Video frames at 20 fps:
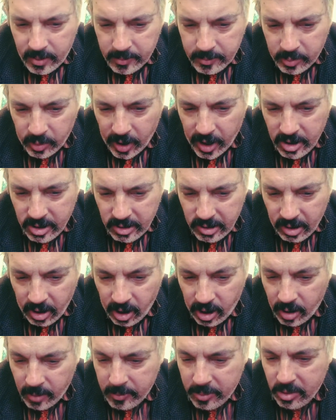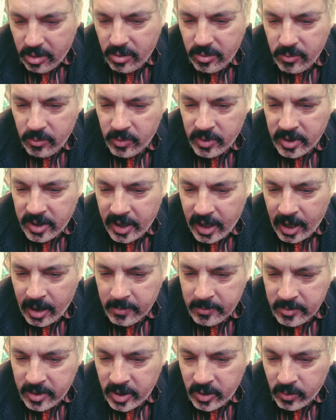pricey harps when you get
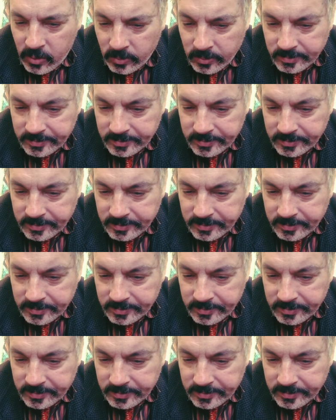them new.